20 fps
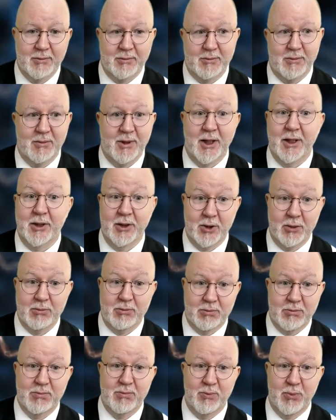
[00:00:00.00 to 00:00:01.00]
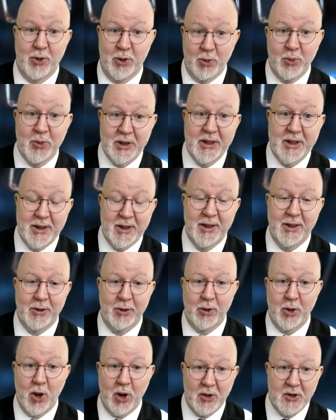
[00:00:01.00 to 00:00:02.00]
and permanently or
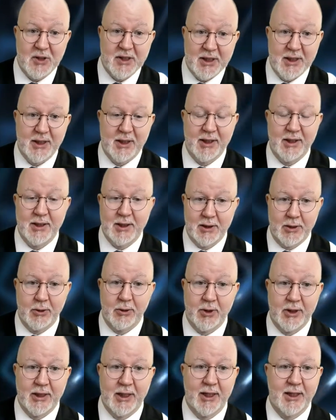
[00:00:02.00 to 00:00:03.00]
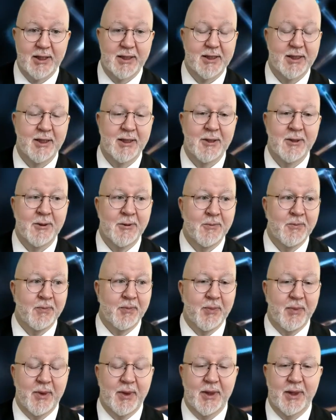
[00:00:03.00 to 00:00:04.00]
constantly disorganized
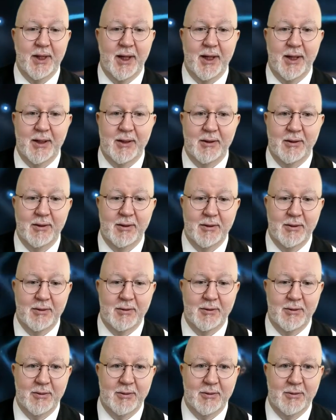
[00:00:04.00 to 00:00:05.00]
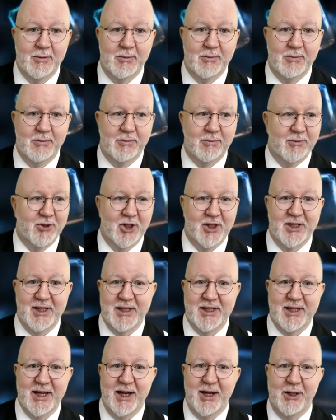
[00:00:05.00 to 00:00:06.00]
than just a
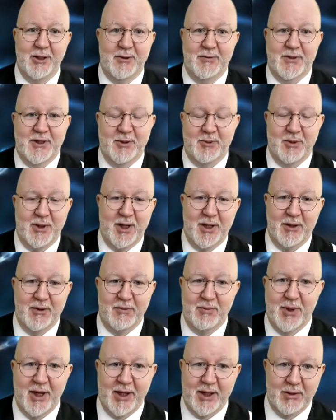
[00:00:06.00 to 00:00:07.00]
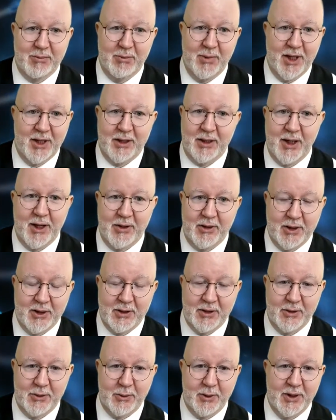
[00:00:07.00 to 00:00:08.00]
sign of some kind of bad character
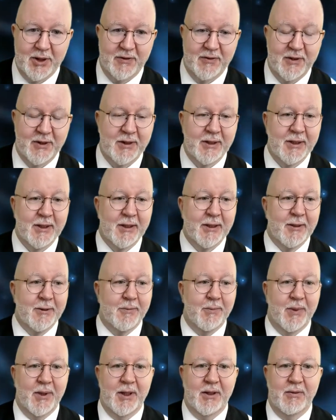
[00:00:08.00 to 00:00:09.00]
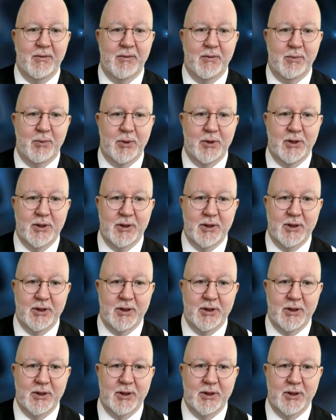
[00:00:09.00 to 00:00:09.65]
or whatever. If a person is